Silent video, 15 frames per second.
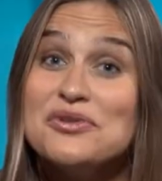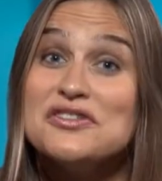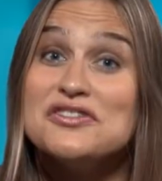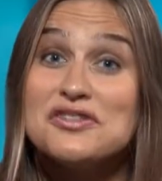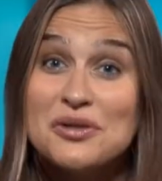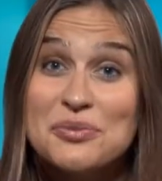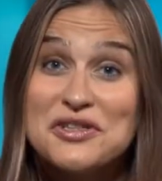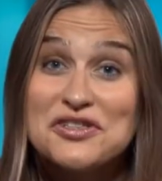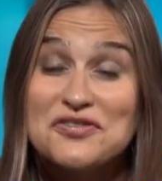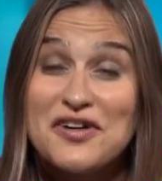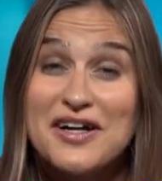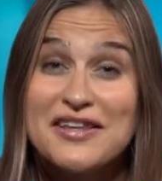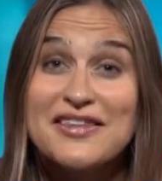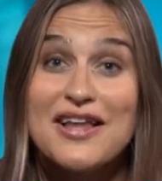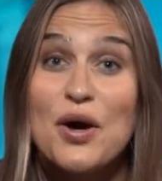was so much
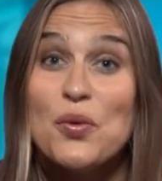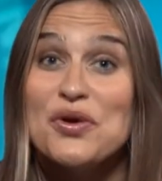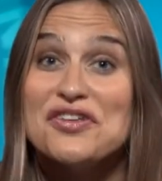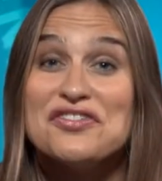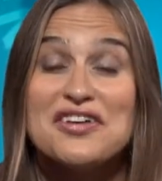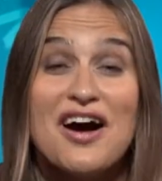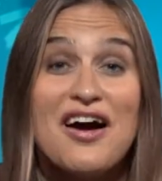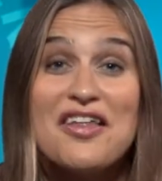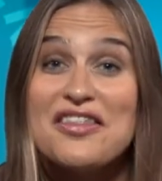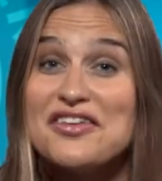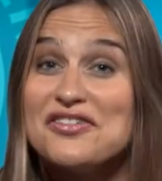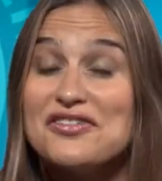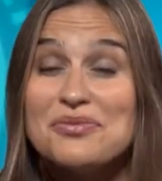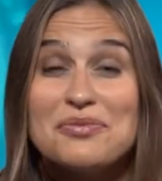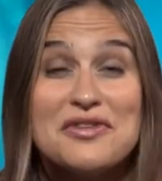fun that we saw
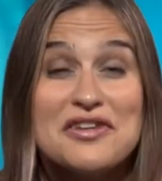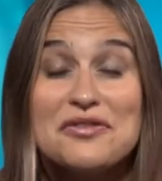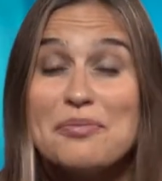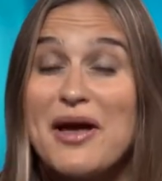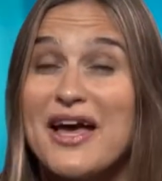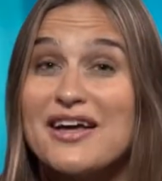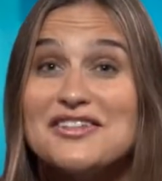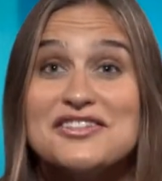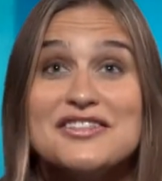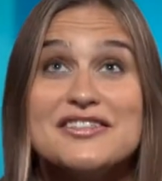this, this man